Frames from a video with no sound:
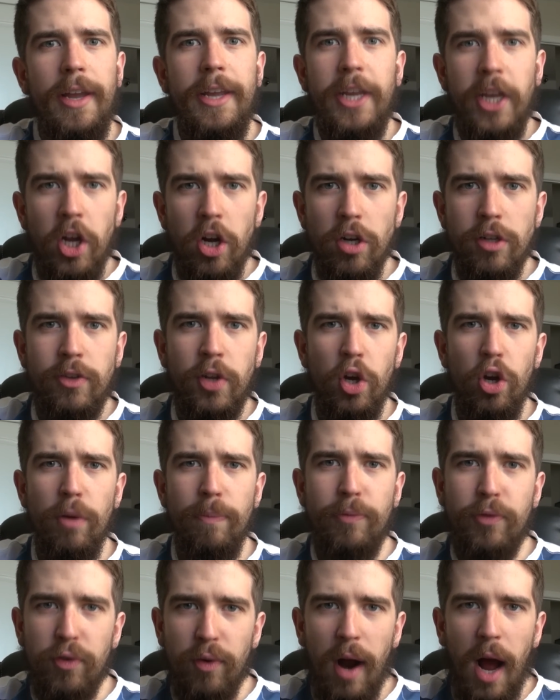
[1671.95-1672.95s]

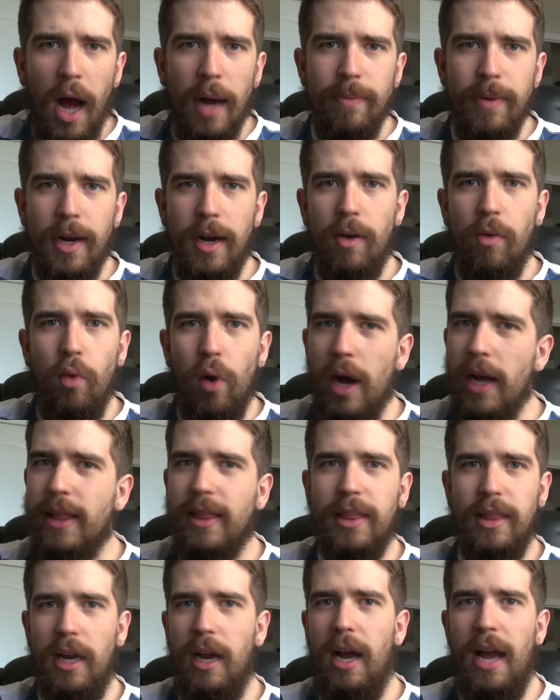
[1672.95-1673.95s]
YouTube drama.
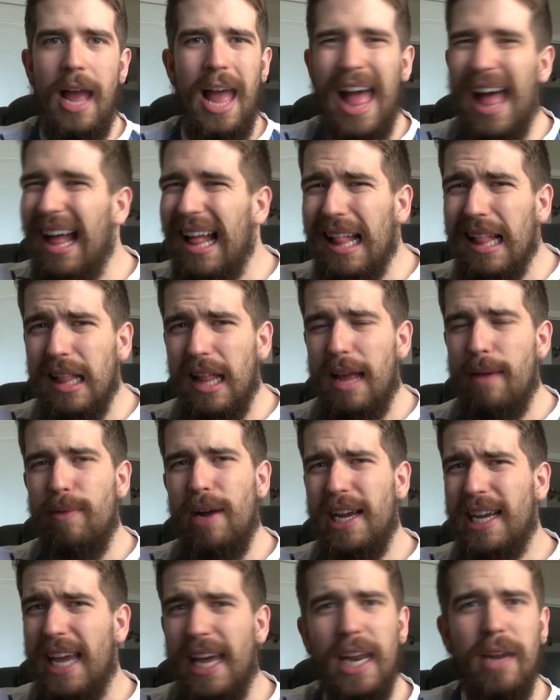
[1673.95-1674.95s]
What the hell am
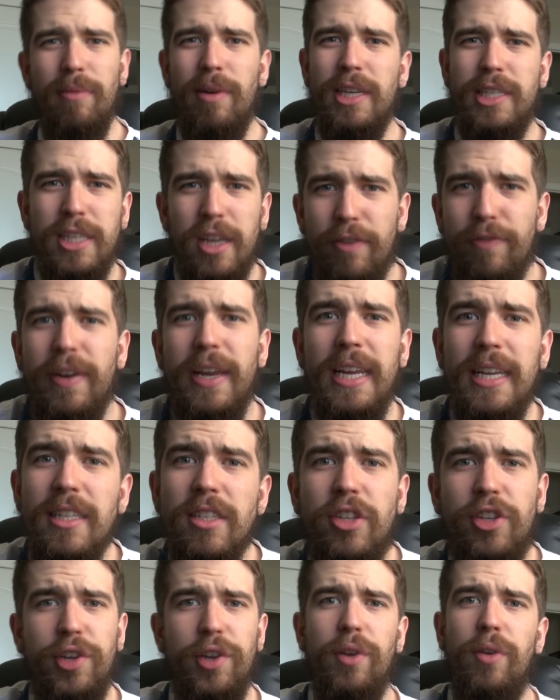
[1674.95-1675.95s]
I getting myself
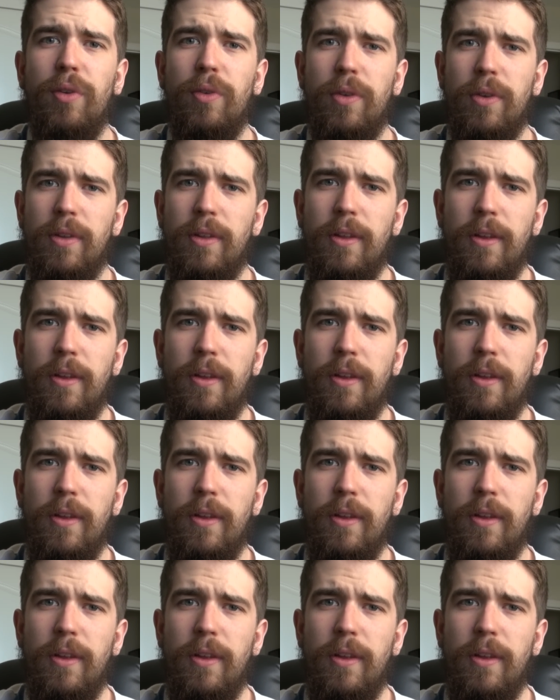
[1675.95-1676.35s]
into?